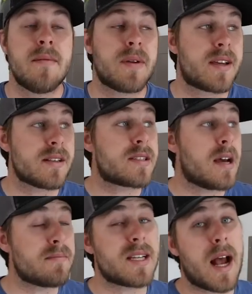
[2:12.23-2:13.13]
Because
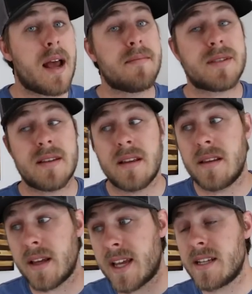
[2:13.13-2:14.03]
sometimes
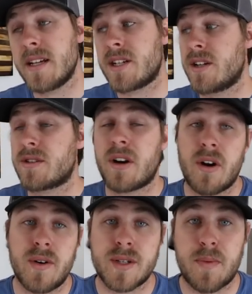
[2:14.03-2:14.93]
the conditions aren't
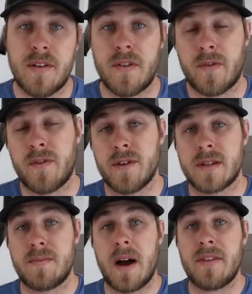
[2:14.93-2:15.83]
always perfect for the
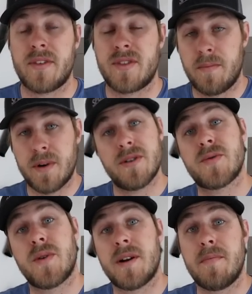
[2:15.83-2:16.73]
spot that the
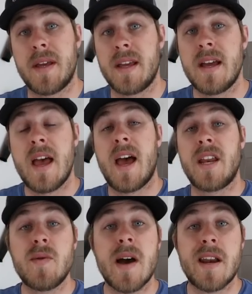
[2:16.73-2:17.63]
birds want to be,
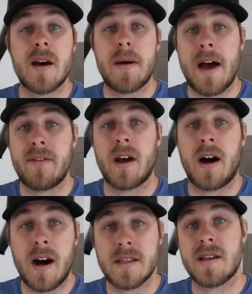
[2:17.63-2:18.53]
and you end up having to
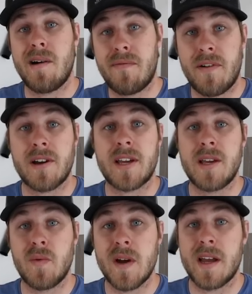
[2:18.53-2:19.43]
hunt a
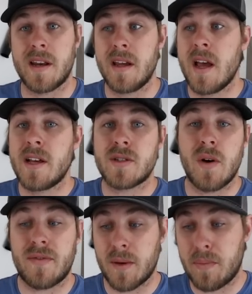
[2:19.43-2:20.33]
funky wind. So
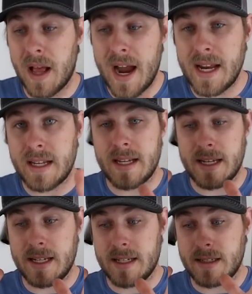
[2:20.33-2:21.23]
if the blind
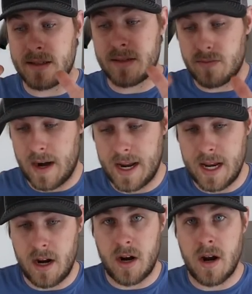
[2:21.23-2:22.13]
is right
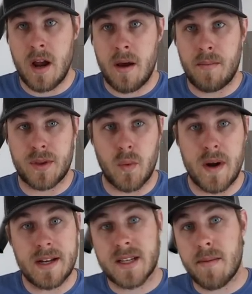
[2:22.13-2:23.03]
here, but the
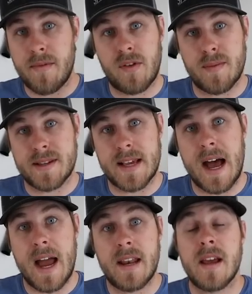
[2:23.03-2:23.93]
wind is coming from the
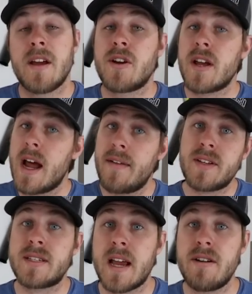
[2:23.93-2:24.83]
side, you're gonna have
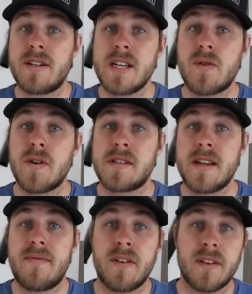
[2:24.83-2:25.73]
to set your decoys
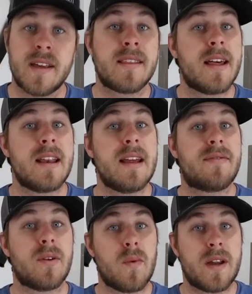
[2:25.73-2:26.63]
differently than
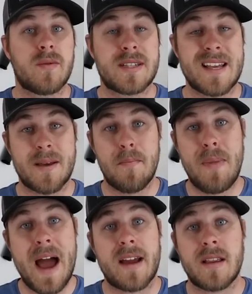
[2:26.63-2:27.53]
if the wind was at the
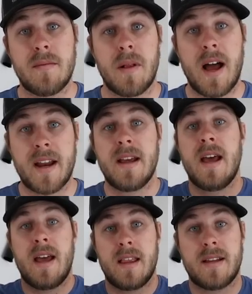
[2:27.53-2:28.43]
back of the blind
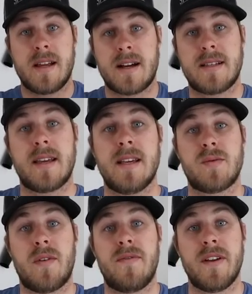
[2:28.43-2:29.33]
and the ducks and geese
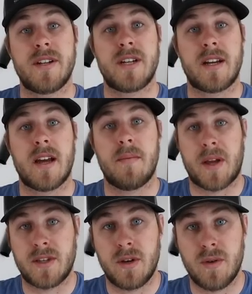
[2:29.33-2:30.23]
were finishing
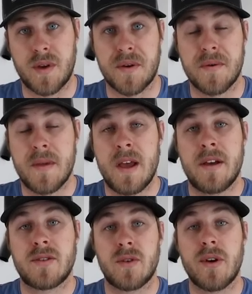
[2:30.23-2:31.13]
coming to you.
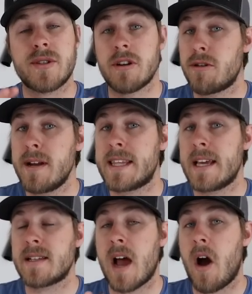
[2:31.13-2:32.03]
So those are three
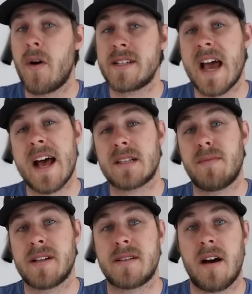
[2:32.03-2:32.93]
things I always ask
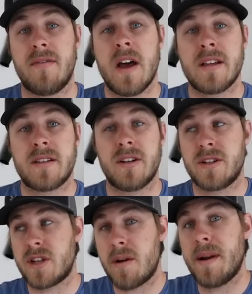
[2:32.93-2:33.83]
myself to
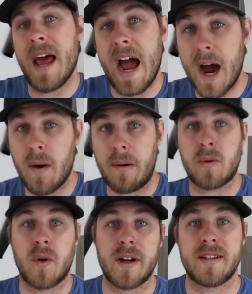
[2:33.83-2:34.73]
determine how I'm
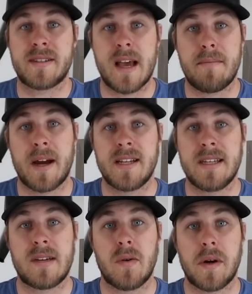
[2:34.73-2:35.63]
going to set my
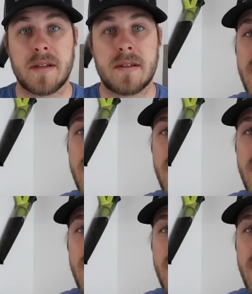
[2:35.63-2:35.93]
decoys.